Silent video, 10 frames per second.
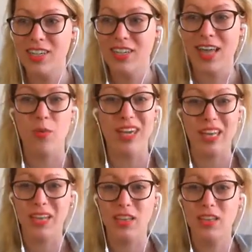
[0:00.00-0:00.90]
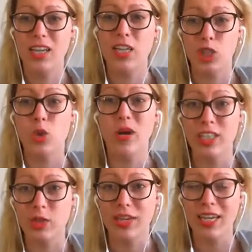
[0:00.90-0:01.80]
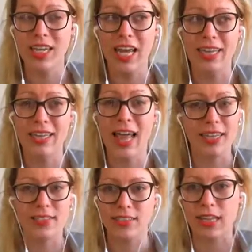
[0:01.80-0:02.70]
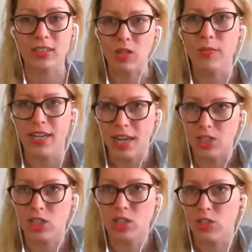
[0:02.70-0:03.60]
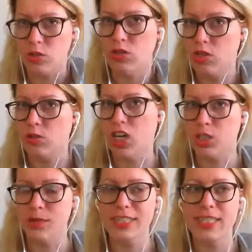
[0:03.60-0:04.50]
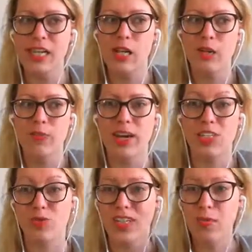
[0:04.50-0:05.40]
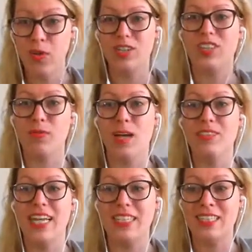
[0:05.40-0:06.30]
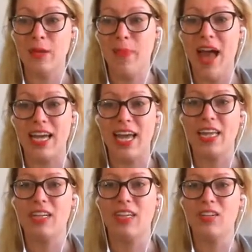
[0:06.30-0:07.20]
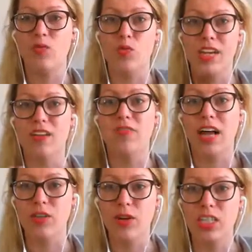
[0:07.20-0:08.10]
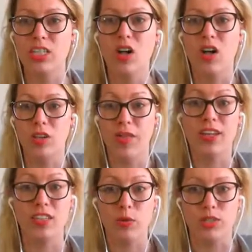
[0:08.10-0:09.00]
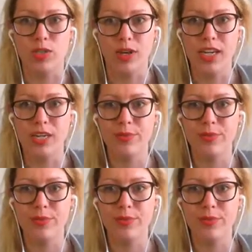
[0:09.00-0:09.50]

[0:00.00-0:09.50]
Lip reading: that we enjoy doing, and that's human nature, so no judgment. But it's really important to sometimes take a step back and reevaluate all the things that we're doing